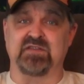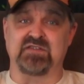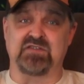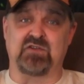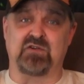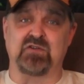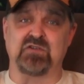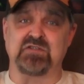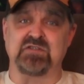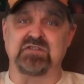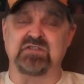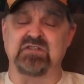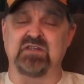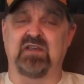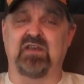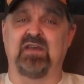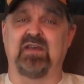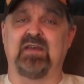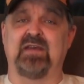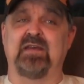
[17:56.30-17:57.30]
and Sturgis.
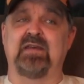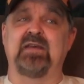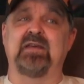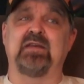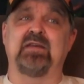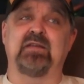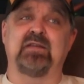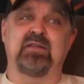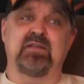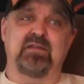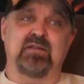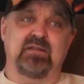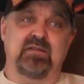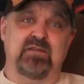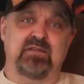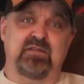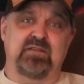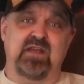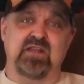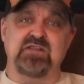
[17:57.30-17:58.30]

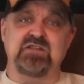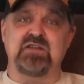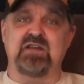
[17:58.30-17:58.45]
Then